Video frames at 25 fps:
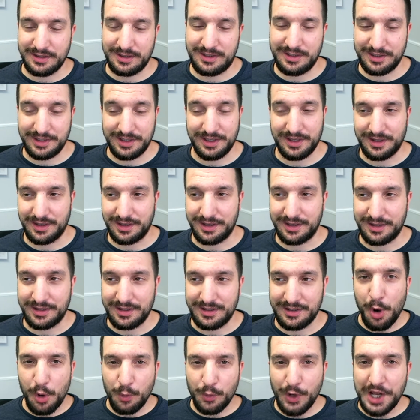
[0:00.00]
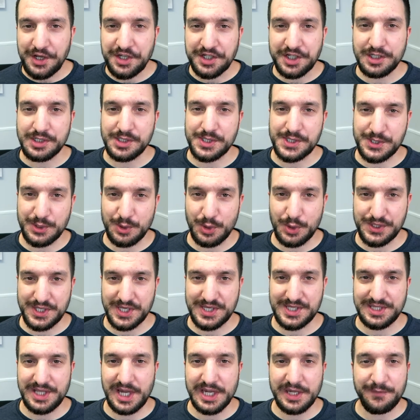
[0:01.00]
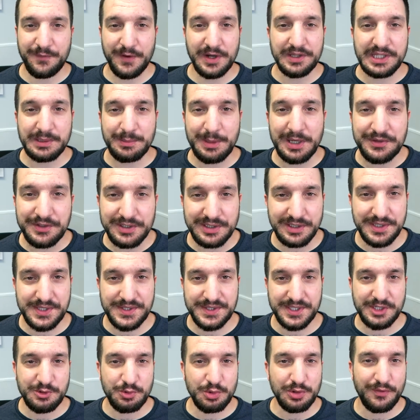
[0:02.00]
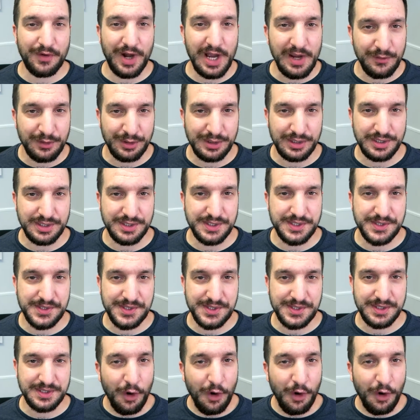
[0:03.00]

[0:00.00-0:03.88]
Yeah. More radical sources like fundamentalists and revivalists